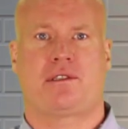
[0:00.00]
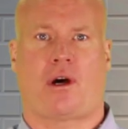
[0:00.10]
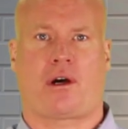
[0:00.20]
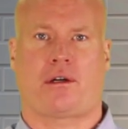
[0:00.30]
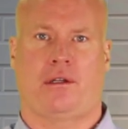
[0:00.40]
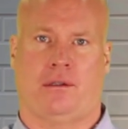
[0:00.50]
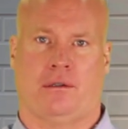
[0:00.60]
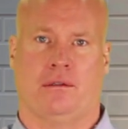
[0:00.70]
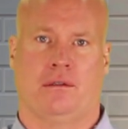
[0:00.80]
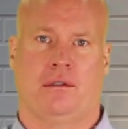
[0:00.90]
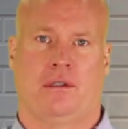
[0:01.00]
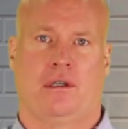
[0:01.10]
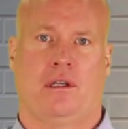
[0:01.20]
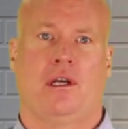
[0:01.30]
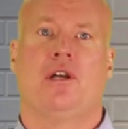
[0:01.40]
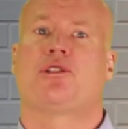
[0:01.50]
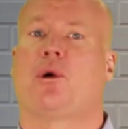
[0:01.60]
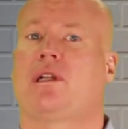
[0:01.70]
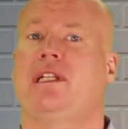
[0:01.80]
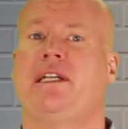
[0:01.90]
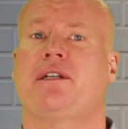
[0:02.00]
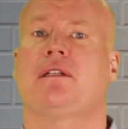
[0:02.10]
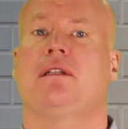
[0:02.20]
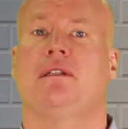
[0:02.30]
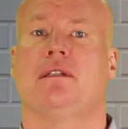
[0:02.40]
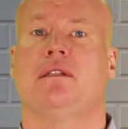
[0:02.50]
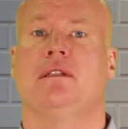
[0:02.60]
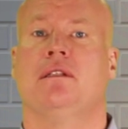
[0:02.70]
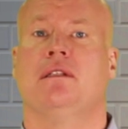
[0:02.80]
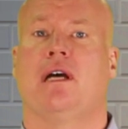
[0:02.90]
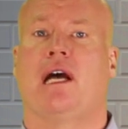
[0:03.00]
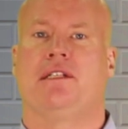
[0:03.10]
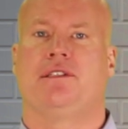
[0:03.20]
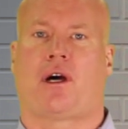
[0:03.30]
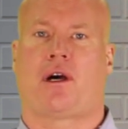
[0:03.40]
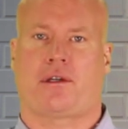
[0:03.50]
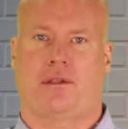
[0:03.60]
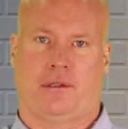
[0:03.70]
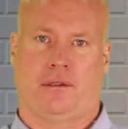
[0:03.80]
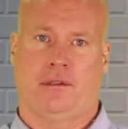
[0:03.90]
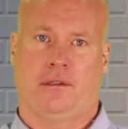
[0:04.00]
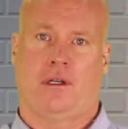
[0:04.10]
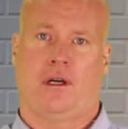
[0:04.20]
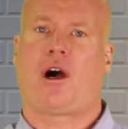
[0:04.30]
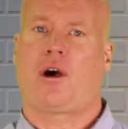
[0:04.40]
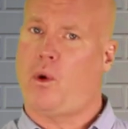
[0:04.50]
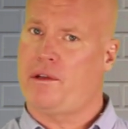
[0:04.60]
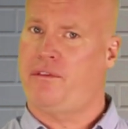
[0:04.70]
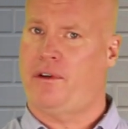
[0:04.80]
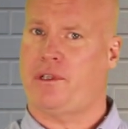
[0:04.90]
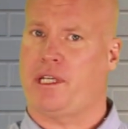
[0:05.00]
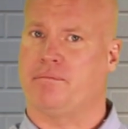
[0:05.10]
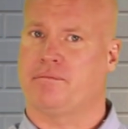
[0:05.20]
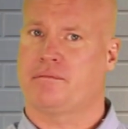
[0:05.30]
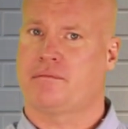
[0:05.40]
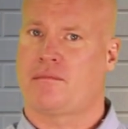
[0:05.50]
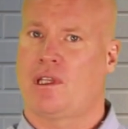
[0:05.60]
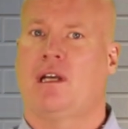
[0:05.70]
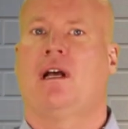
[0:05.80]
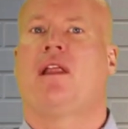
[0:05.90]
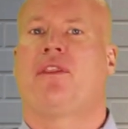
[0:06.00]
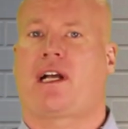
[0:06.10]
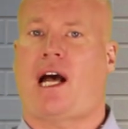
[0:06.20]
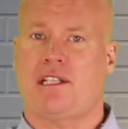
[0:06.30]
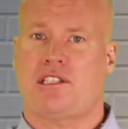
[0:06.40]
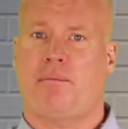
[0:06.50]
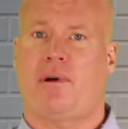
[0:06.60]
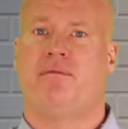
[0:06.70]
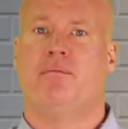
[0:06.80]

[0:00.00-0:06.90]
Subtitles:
dark l. So clear l and dark l are one phoneme. The concept of